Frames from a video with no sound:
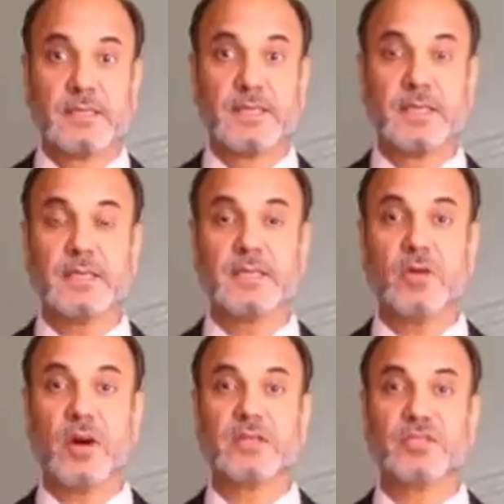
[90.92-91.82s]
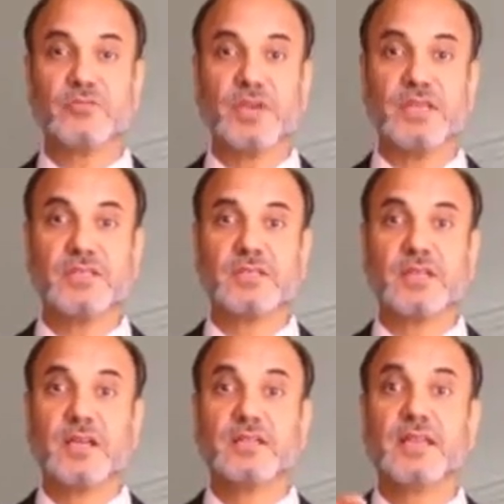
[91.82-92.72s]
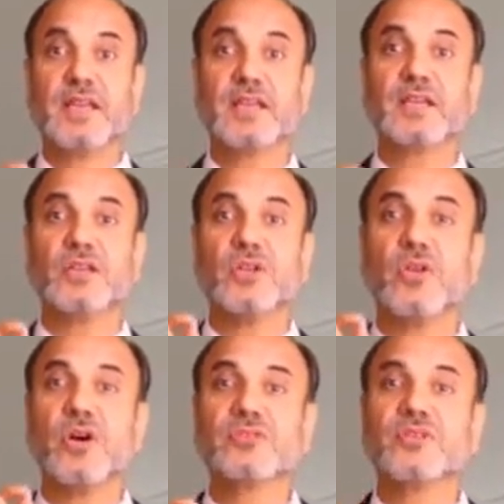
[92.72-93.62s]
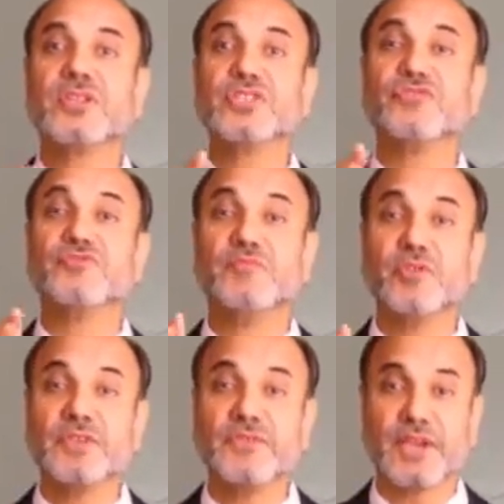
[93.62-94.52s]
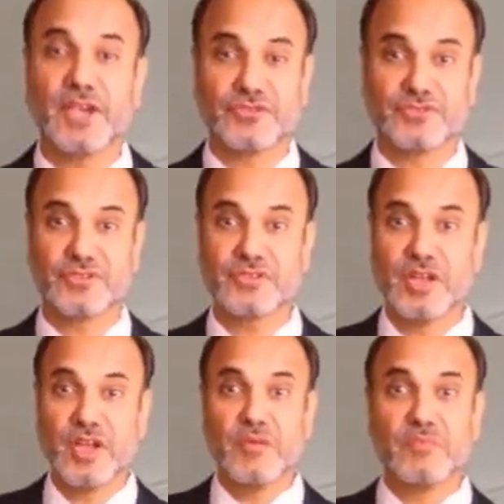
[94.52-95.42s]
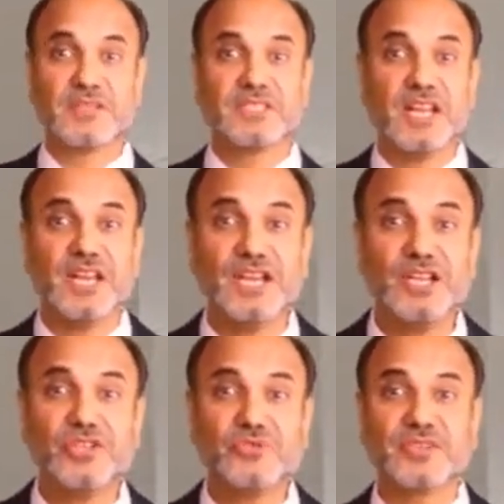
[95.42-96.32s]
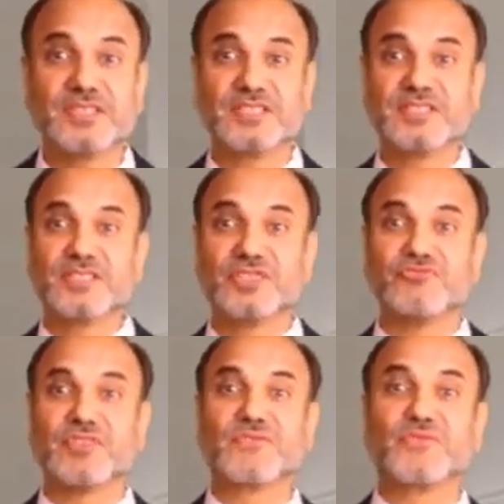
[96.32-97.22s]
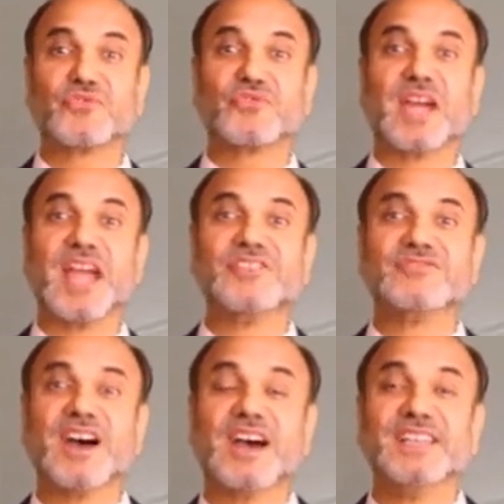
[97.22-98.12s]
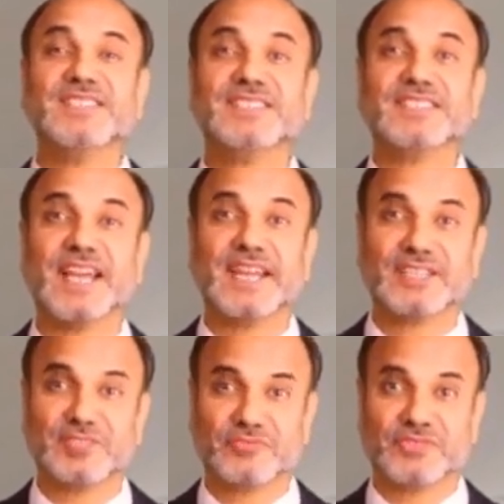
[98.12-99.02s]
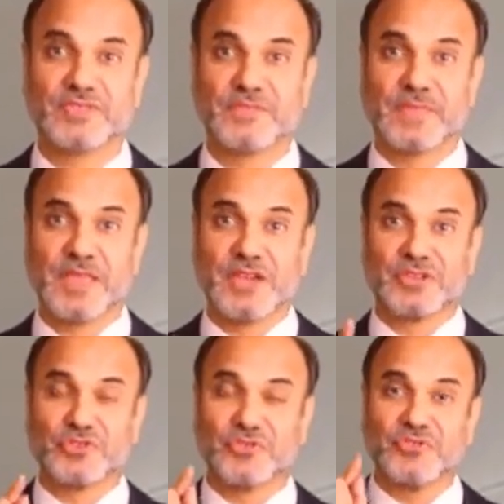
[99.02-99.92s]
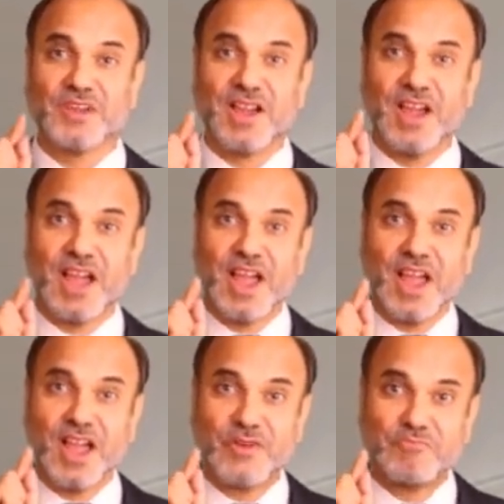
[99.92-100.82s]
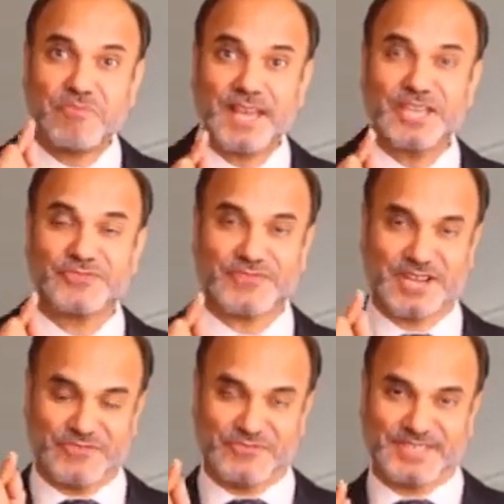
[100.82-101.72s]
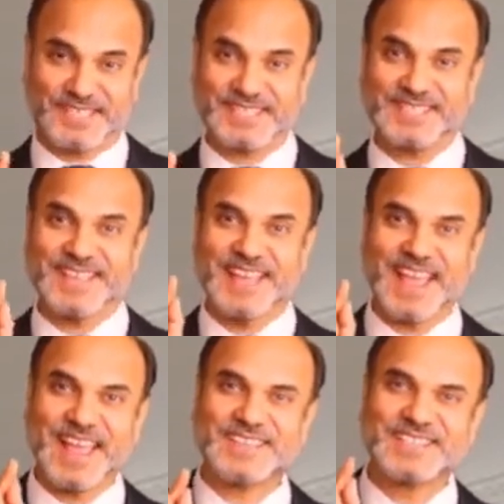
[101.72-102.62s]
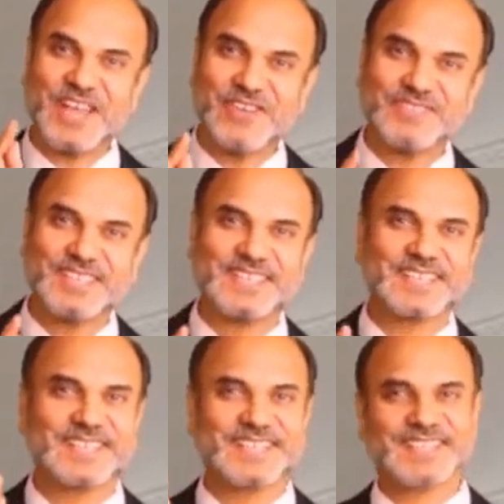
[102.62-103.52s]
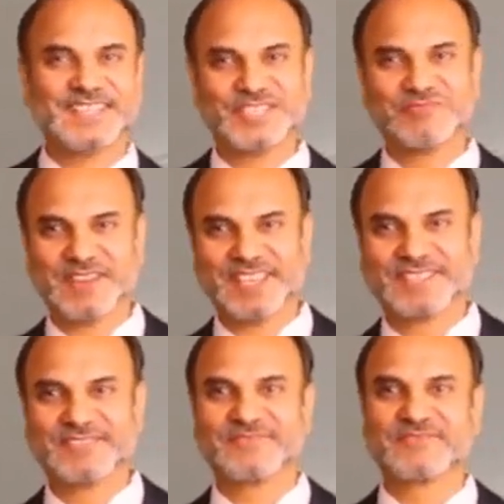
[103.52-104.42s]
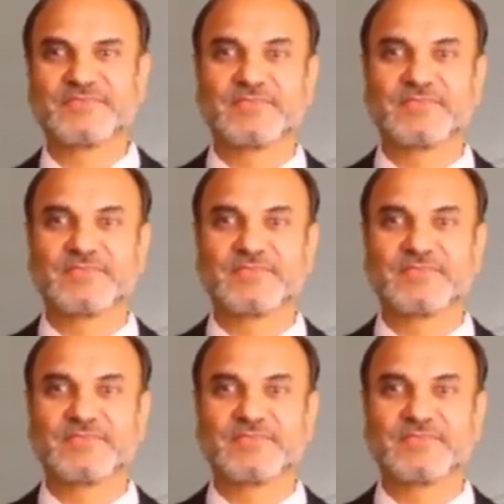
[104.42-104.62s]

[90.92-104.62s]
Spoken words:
Setting in order means thinking not only of beautification, but need to consider workflow and arranging the items. So, a place for everything and everything in its place.